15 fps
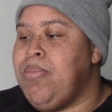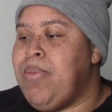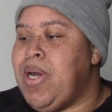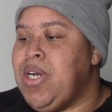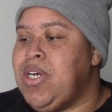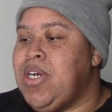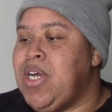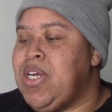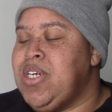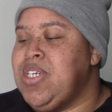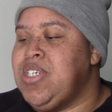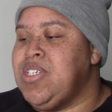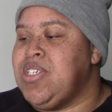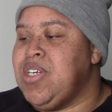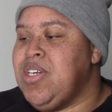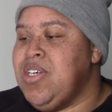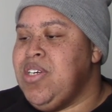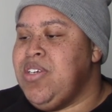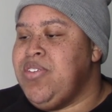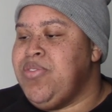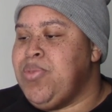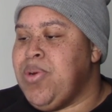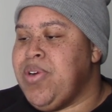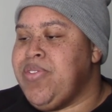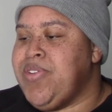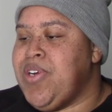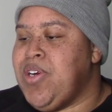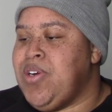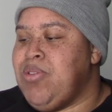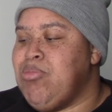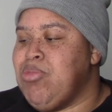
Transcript: Might not need to leave wherever you're on.